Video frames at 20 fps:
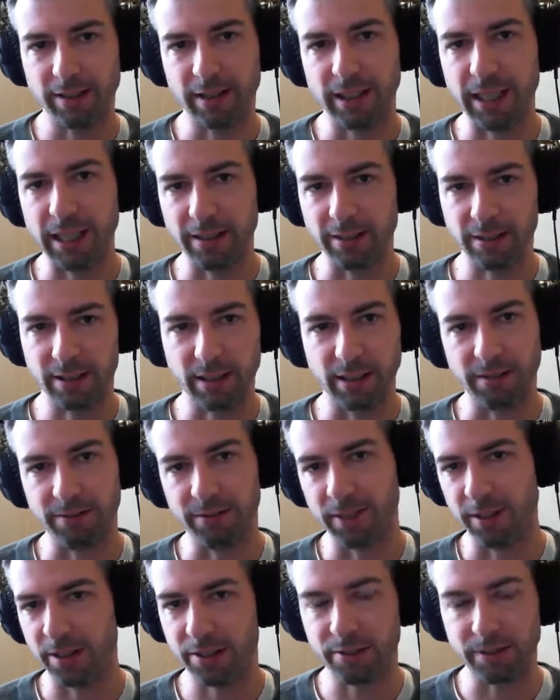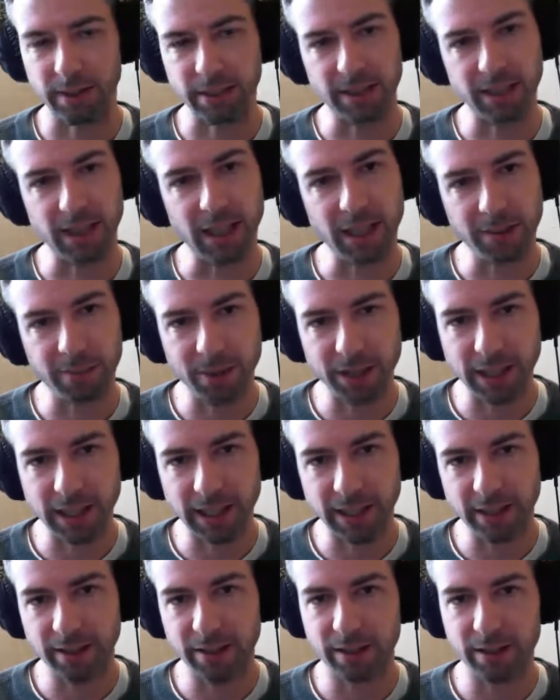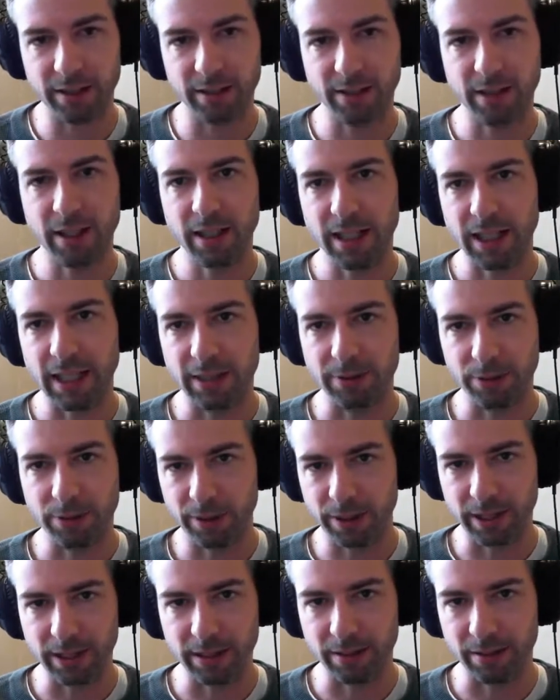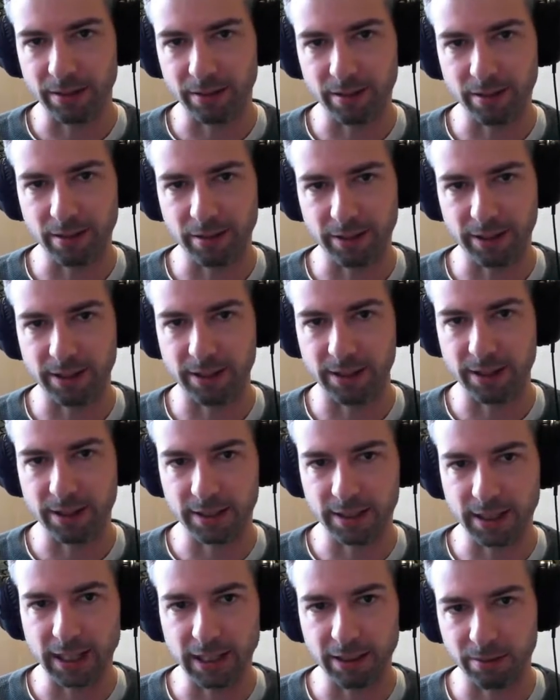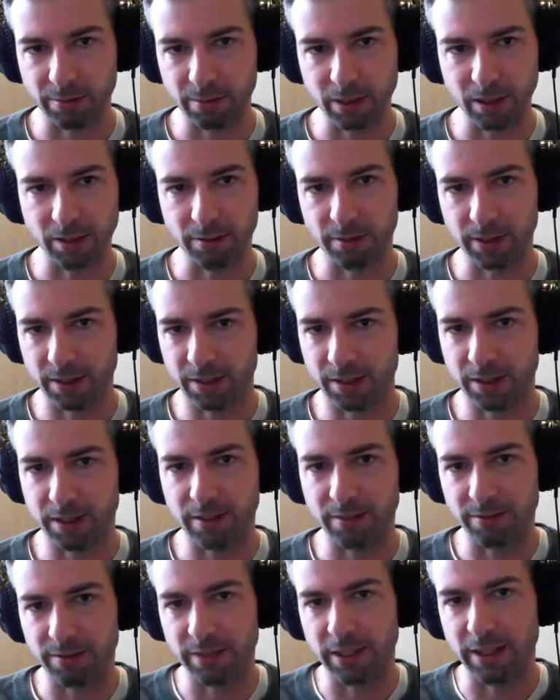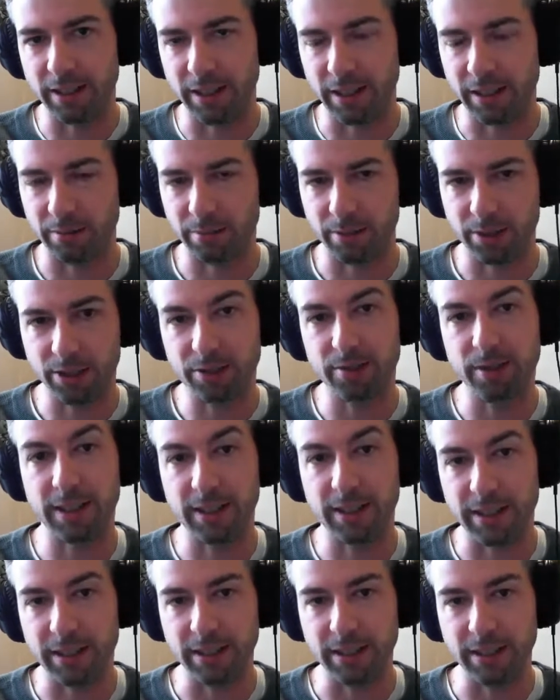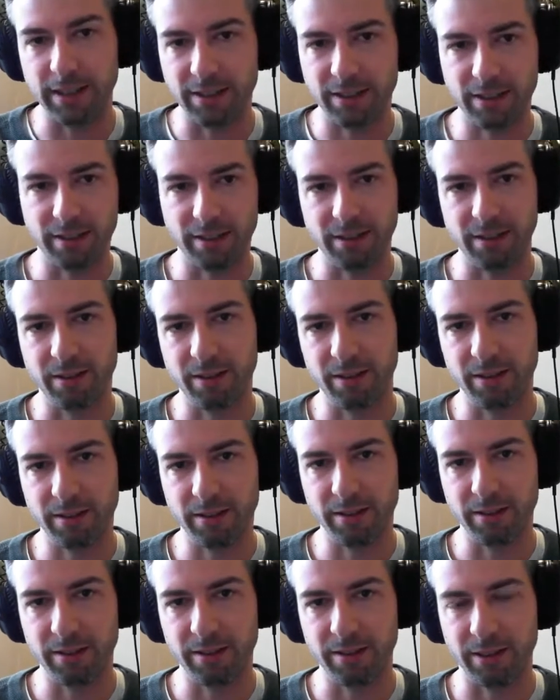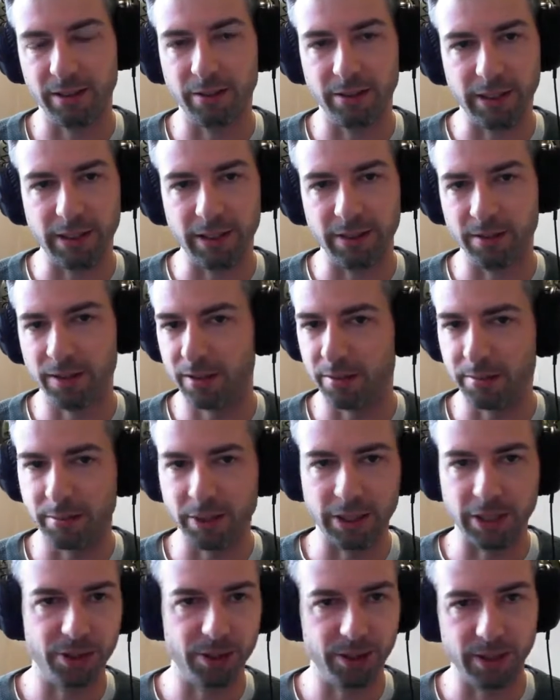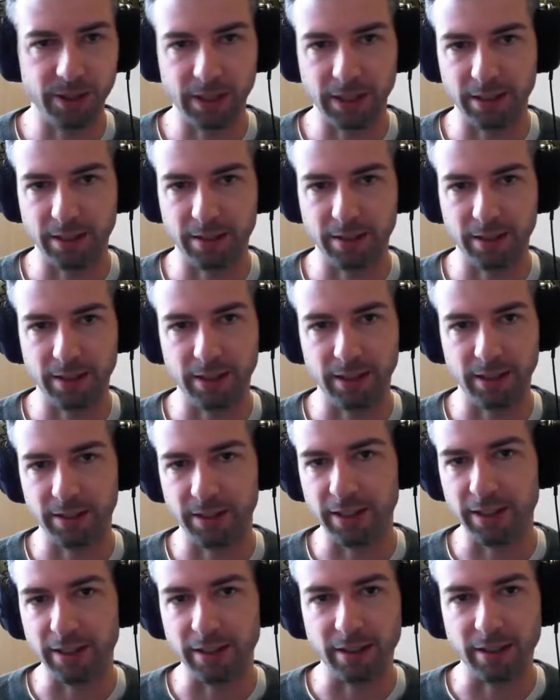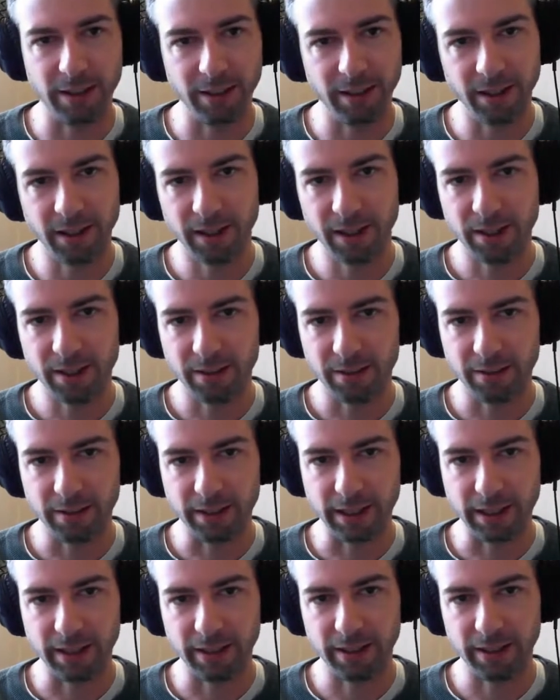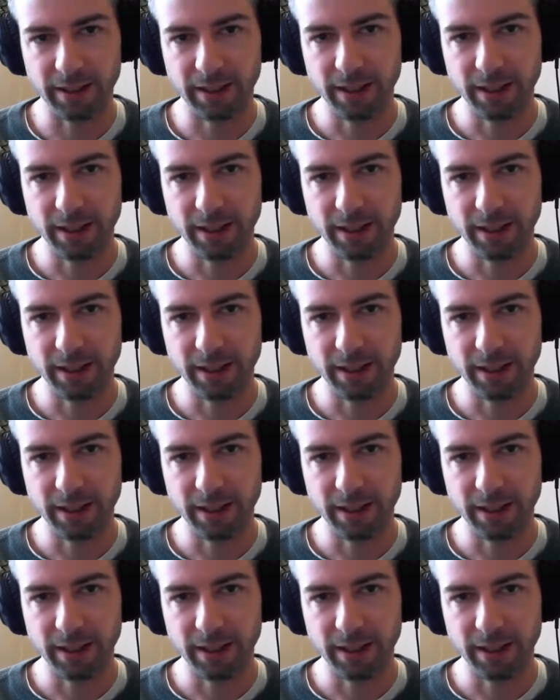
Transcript: You had a very strict timeline. Everything, all the design work was very restricted into, you could only do so much in a year, right?